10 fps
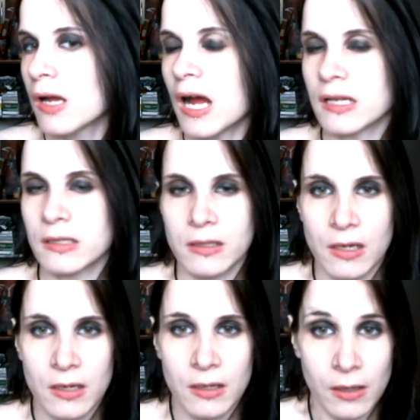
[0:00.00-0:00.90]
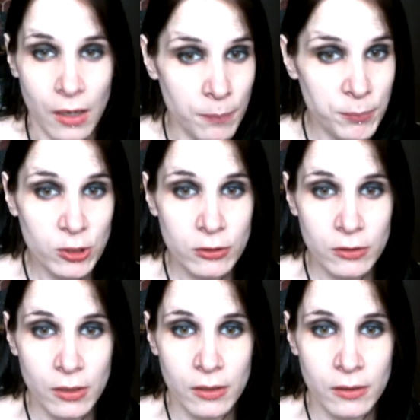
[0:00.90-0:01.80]
a couple
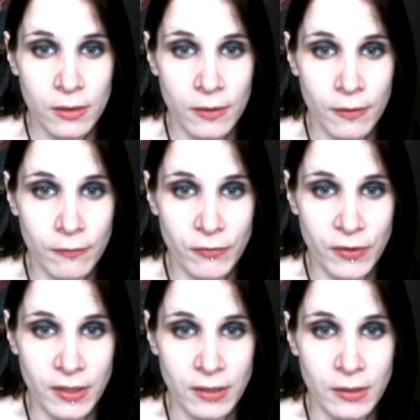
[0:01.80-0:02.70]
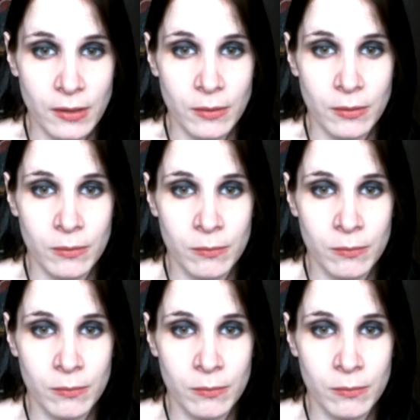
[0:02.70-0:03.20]
of the